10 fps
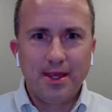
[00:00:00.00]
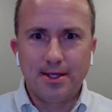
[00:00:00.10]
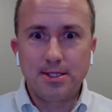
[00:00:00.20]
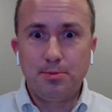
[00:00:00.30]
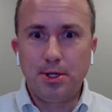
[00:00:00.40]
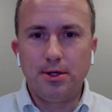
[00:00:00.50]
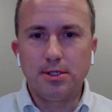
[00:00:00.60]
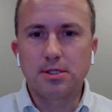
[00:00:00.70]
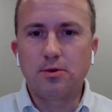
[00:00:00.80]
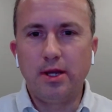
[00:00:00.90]

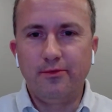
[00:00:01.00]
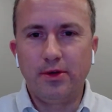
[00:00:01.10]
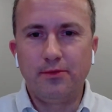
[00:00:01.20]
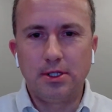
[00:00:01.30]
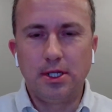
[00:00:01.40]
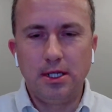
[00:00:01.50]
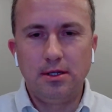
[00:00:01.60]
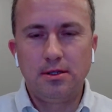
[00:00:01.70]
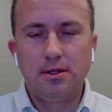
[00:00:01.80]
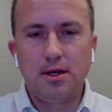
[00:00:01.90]
experience quite
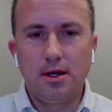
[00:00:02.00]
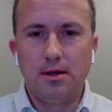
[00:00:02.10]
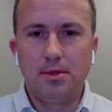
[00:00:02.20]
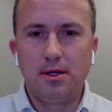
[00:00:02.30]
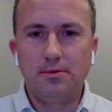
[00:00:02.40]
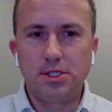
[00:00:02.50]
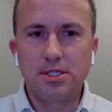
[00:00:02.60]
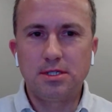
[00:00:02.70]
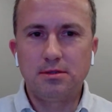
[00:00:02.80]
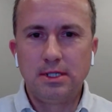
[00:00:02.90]
vividly, of
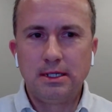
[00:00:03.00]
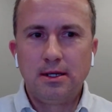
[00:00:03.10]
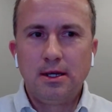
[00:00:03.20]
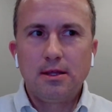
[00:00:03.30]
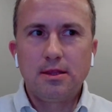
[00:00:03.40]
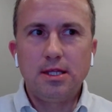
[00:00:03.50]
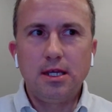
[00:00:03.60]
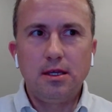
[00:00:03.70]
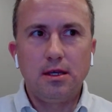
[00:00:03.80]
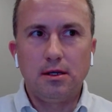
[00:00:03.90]
just
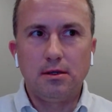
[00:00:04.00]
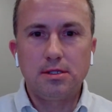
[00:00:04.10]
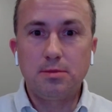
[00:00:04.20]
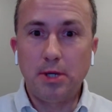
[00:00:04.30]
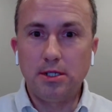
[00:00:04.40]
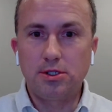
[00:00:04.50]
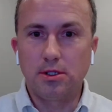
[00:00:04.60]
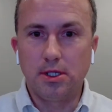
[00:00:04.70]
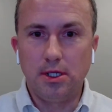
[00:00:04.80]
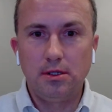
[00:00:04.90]
thinking
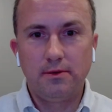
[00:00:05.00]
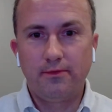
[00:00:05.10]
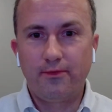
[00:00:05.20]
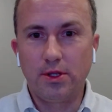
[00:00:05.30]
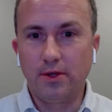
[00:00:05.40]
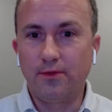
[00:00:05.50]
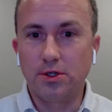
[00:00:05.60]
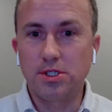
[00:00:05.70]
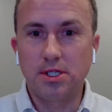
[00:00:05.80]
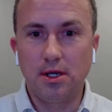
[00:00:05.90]
spatially for the
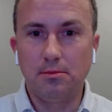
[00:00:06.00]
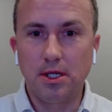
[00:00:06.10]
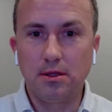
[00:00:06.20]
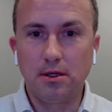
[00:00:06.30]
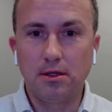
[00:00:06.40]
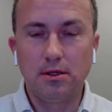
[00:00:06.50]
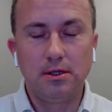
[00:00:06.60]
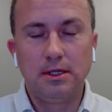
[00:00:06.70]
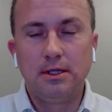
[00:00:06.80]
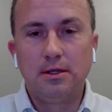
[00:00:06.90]
first time, I think,
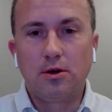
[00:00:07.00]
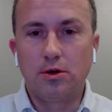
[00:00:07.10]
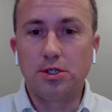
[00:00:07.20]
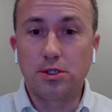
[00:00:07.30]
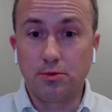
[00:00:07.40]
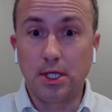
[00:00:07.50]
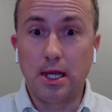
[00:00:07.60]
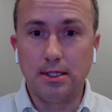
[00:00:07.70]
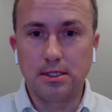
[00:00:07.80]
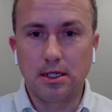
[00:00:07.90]
or just
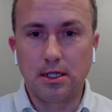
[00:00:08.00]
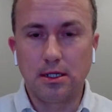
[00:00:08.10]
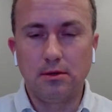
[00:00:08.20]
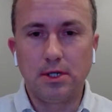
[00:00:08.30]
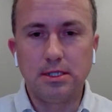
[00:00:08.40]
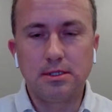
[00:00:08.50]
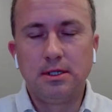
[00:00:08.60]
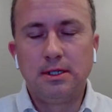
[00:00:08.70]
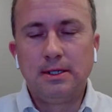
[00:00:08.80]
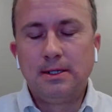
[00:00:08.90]
realizing it anyways.
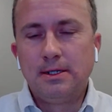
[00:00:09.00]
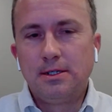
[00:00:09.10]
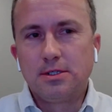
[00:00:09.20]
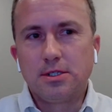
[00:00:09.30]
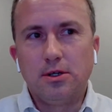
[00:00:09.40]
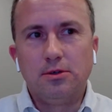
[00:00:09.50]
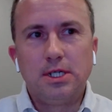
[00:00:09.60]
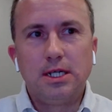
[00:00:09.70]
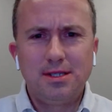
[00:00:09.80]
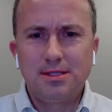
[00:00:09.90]

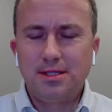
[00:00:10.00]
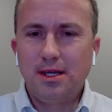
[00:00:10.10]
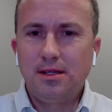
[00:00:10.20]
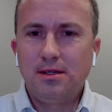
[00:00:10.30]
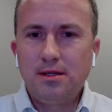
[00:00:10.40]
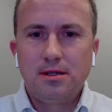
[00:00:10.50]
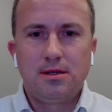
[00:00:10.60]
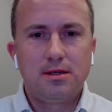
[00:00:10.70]
So since then,